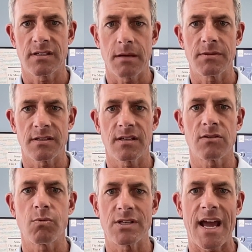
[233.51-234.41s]

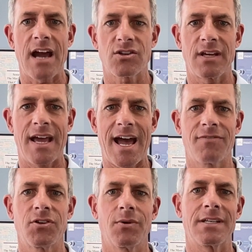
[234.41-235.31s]
substances, which actually
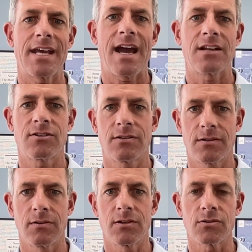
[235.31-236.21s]
have to
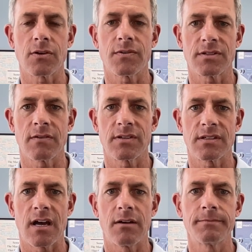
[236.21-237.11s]
attach to the surface of a
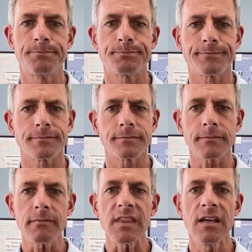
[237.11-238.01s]
cell.
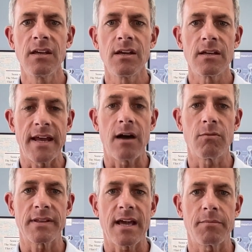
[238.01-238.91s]
Now,
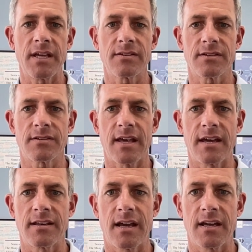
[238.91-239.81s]
what that means is
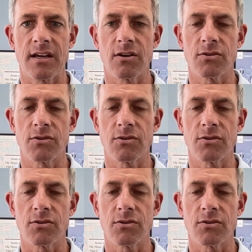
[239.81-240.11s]
that uh, it